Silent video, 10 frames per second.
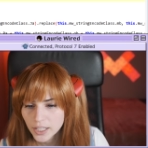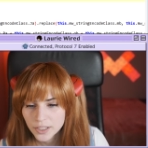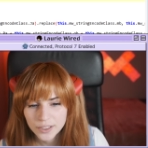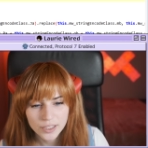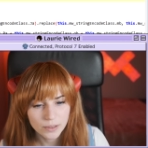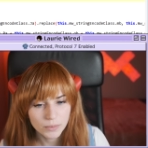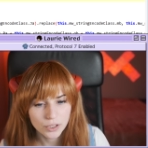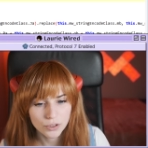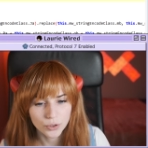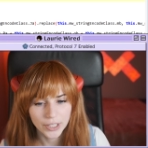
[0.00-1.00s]
some
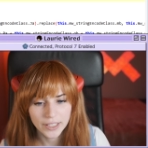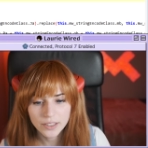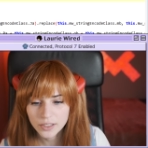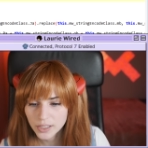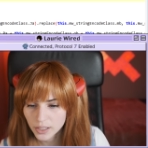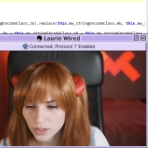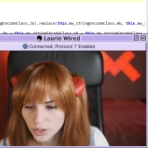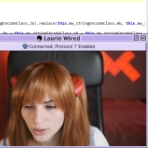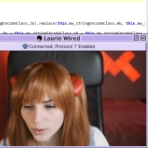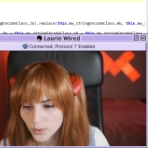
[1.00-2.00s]
strings
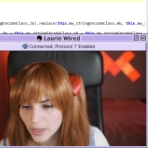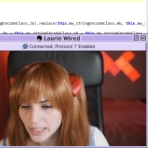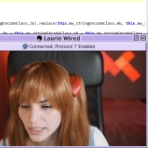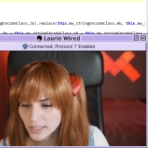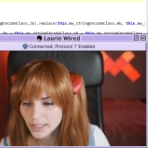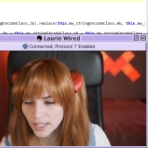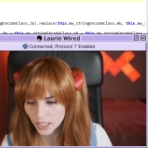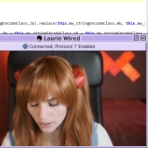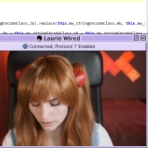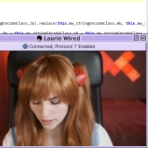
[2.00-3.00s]
to this
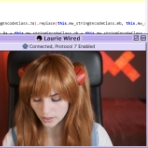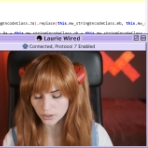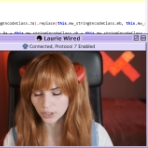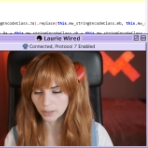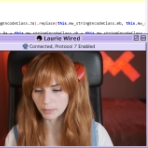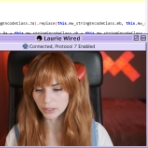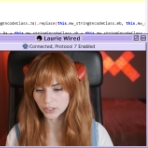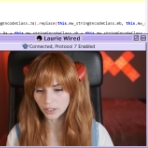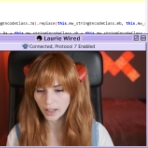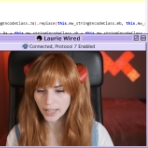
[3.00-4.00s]
using the string builder
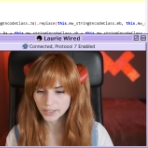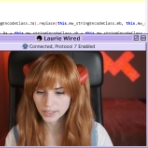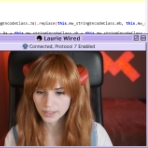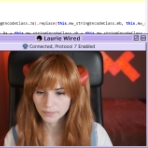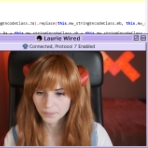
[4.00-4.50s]
class.